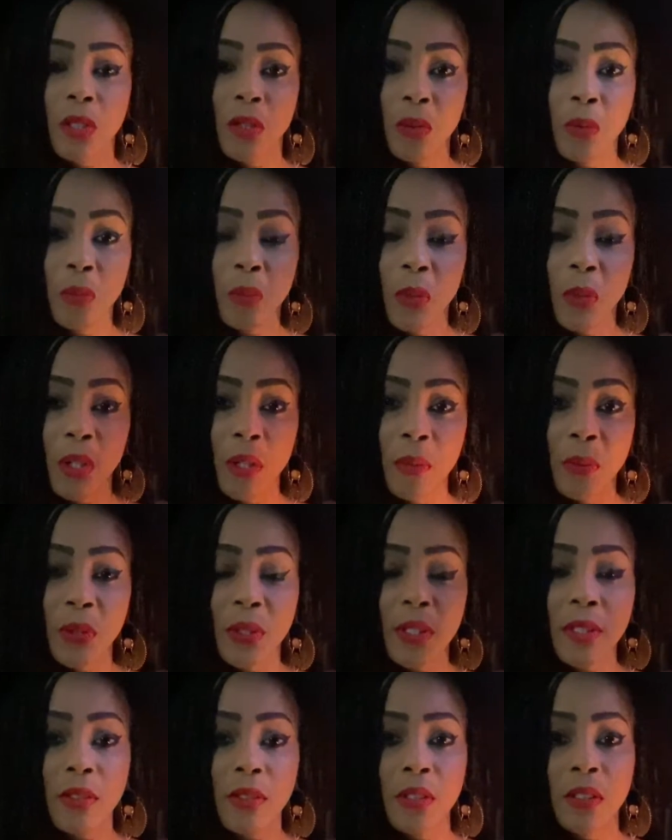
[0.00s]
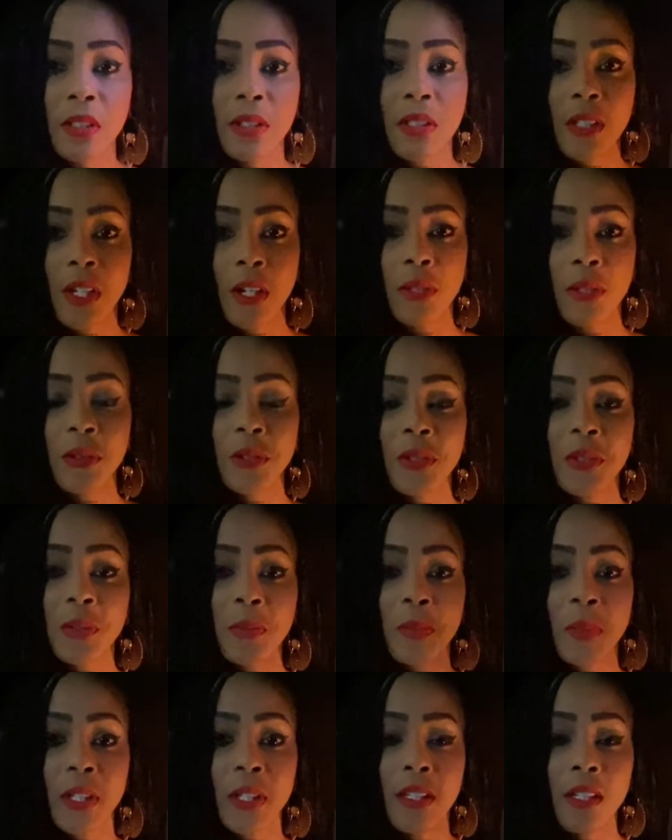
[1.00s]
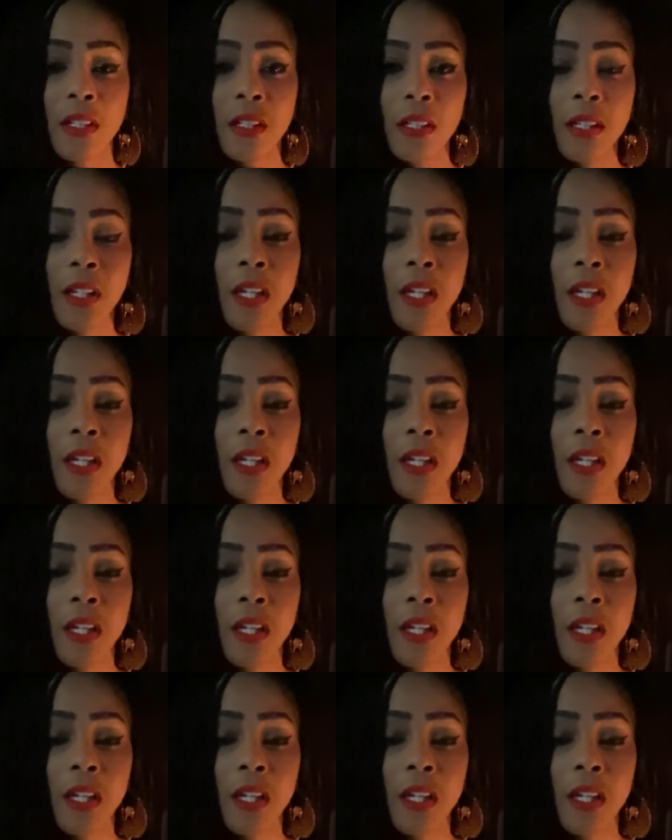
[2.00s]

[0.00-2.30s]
Barbarous. His color is pink.